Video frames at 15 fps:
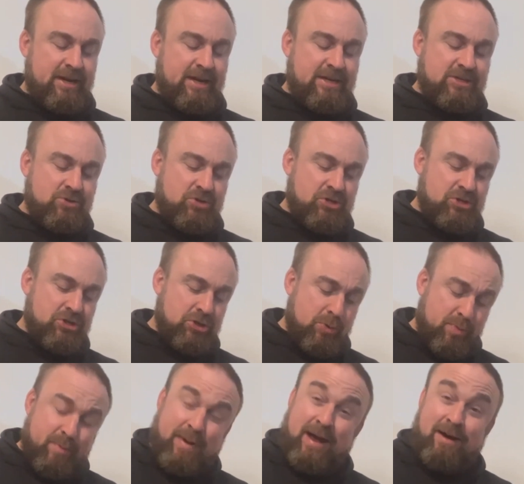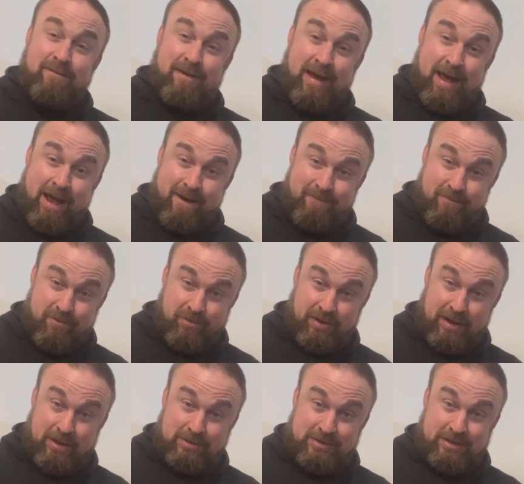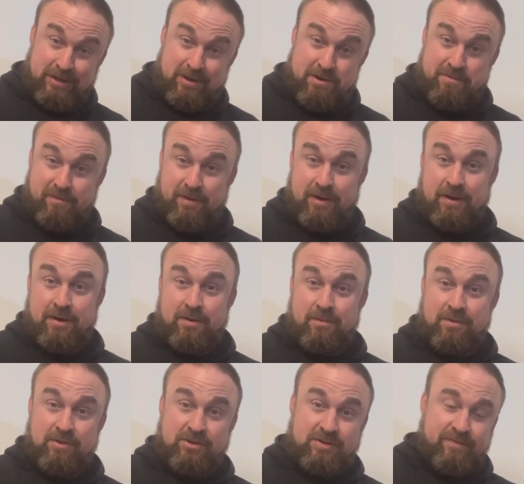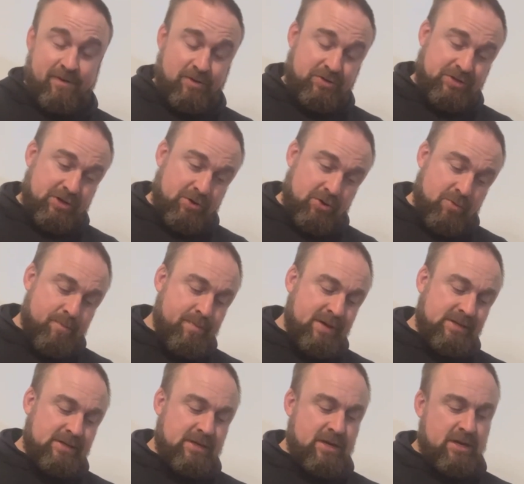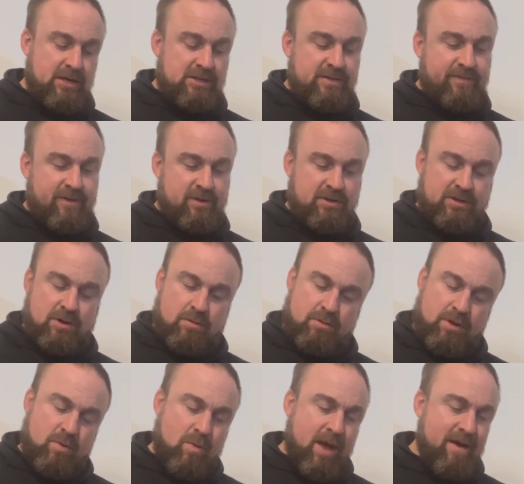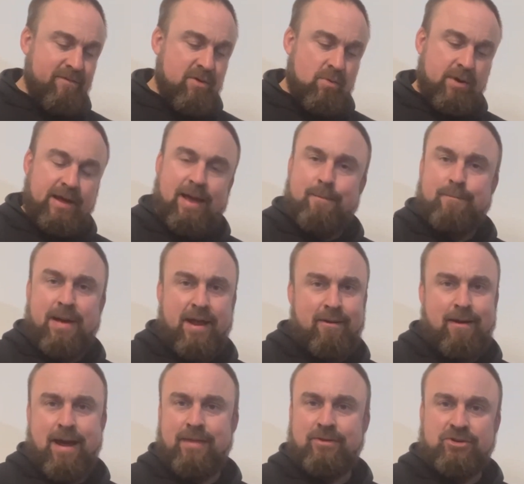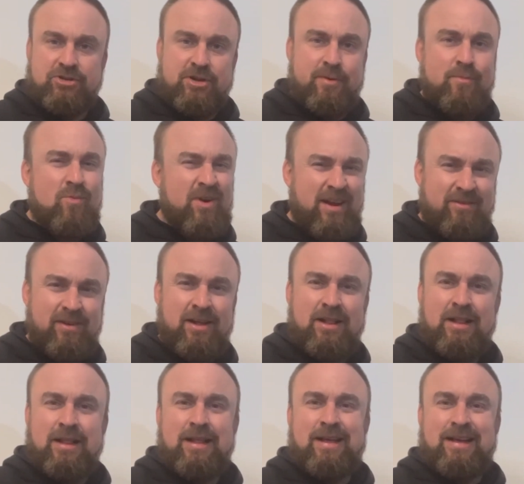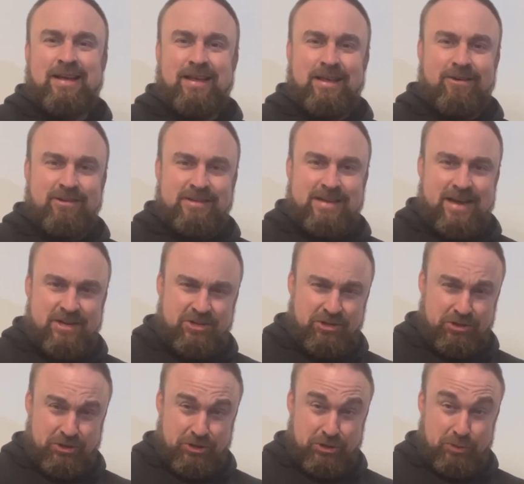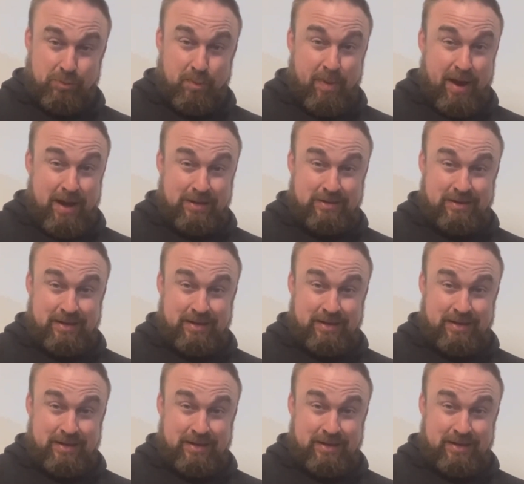is your superpower for everything else in life. Whether it's focusing on your business, focusing on, whatever you want to get better at in the gym, whatever. Your attention's a superpower. So